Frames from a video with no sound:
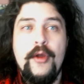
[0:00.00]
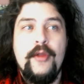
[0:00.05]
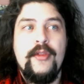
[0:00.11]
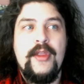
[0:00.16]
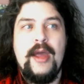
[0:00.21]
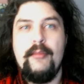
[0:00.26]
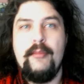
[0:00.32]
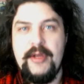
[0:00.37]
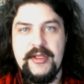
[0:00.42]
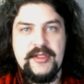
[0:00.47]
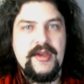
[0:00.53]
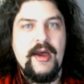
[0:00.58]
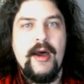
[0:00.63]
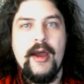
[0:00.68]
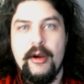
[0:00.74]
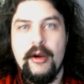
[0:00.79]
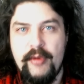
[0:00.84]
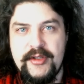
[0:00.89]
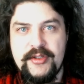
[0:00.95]
That means
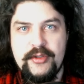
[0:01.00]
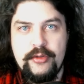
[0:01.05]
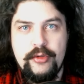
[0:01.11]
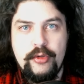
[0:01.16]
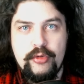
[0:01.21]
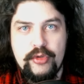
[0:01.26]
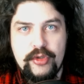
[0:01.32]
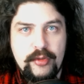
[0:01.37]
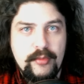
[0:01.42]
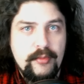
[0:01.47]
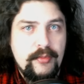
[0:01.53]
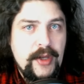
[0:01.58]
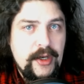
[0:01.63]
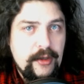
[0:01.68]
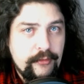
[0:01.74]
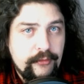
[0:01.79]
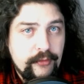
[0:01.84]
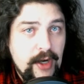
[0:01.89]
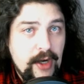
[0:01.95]
higher resolution,
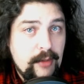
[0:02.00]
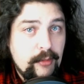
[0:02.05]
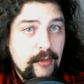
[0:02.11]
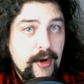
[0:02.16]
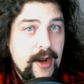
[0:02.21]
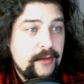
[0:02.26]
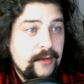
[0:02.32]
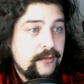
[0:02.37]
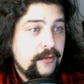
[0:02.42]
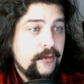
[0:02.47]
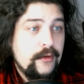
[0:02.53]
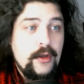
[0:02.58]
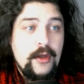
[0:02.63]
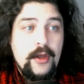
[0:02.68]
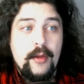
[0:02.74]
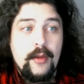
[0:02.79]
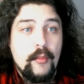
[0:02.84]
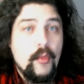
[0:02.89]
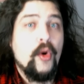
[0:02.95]
better frame rate,
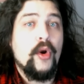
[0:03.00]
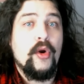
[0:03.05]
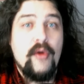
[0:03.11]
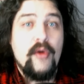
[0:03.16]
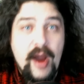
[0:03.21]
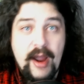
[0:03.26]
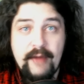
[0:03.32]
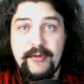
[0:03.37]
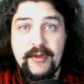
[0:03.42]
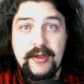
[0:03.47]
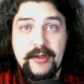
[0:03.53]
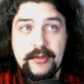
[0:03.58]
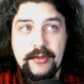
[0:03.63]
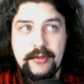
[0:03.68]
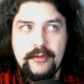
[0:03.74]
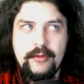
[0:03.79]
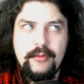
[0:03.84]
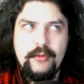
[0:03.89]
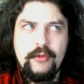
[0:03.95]
more graphics.
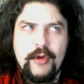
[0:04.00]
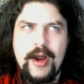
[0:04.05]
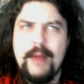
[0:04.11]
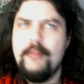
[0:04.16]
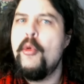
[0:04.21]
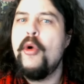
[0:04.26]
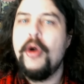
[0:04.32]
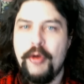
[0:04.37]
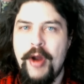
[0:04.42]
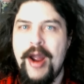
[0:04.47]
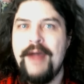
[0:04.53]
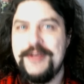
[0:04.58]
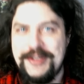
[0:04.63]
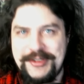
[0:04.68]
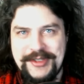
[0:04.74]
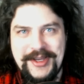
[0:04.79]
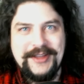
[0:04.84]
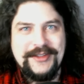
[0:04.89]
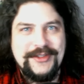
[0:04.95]

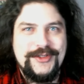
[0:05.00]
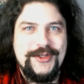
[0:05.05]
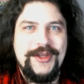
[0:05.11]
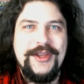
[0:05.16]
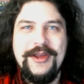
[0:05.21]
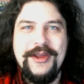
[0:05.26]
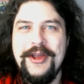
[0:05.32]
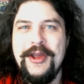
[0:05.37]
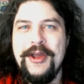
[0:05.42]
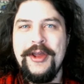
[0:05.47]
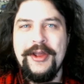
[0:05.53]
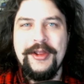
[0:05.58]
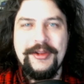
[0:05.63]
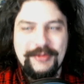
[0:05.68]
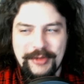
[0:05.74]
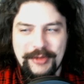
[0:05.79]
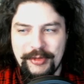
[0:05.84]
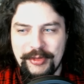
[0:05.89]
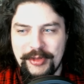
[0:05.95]
Yes,
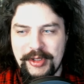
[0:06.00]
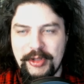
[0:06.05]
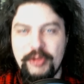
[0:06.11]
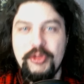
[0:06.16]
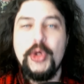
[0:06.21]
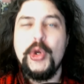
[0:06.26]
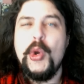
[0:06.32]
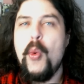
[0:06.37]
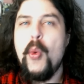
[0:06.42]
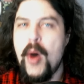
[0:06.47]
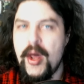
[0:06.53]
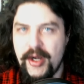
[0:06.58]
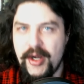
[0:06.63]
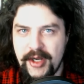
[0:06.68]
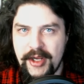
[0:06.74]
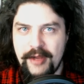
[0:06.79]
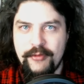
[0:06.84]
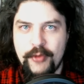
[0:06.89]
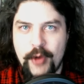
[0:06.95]
the
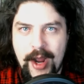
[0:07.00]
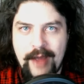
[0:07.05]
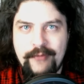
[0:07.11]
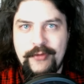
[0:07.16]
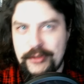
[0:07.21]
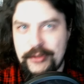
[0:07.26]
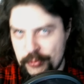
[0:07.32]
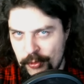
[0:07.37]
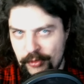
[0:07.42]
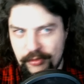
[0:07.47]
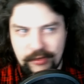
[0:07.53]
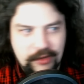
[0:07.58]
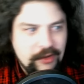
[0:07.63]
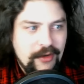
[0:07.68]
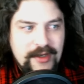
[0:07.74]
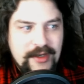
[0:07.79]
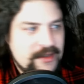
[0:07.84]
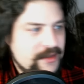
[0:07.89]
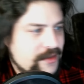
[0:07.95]
quantity of graphics will
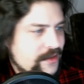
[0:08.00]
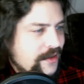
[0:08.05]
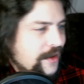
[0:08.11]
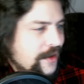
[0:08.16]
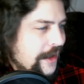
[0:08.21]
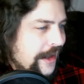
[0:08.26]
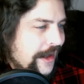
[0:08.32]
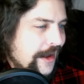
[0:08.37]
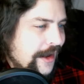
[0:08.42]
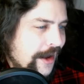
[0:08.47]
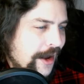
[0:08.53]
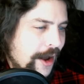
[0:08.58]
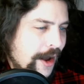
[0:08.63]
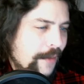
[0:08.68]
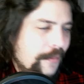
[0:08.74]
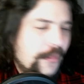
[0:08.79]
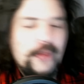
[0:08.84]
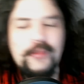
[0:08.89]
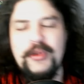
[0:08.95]
increase.
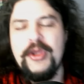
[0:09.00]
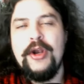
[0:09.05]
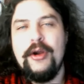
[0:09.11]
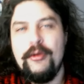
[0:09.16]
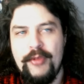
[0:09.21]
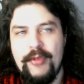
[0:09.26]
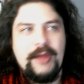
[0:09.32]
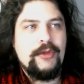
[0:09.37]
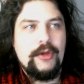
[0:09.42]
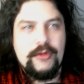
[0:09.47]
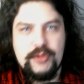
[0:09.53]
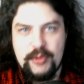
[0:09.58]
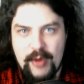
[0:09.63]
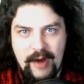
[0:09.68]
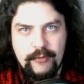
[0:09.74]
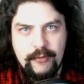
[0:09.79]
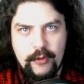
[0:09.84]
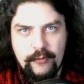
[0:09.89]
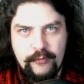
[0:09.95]
But you know, like those
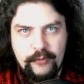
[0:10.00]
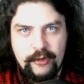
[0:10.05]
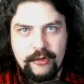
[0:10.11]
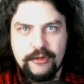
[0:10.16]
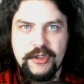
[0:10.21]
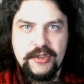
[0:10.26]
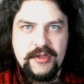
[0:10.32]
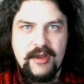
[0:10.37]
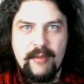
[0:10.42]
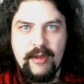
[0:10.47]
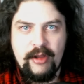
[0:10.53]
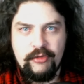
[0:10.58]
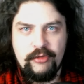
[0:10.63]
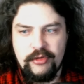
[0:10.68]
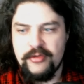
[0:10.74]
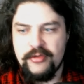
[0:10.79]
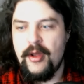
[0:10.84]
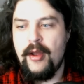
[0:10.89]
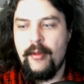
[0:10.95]
graphical flourishes I
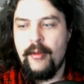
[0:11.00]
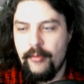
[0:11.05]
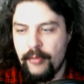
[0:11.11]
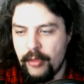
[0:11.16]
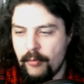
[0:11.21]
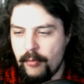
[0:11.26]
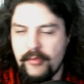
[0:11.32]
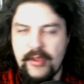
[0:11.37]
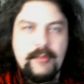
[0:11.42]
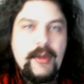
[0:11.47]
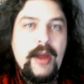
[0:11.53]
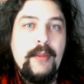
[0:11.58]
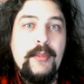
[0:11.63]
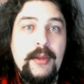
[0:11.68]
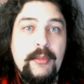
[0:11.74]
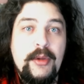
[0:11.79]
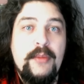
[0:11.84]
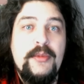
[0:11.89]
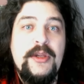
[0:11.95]
mentioned, they might be
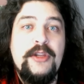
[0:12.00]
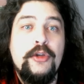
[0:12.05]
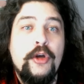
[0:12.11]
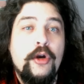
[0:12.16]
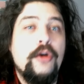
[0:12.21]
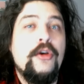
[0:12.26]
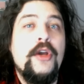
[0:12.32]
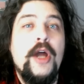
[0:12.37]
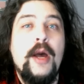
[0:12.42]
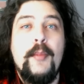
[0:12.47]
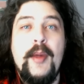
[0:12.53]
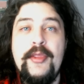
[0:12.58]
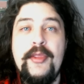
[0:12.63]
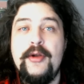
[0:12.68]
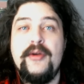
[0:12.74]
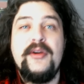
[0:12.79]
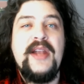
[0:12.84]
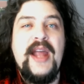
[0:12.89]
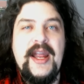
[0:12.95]
able to be turned up in
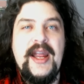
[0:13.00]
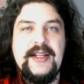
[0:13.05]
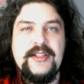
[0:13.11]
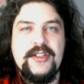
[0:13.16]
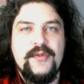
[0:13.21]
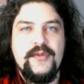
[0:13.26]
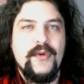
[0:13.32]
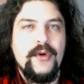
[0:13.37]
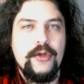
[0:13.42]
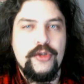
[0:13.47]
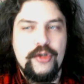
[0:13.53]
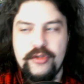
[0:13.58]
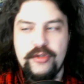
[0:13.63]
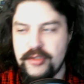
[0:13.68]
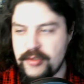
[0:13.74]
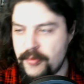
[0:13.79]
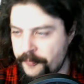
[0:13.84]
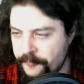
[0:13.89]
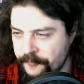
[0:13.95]
their enhanced versions.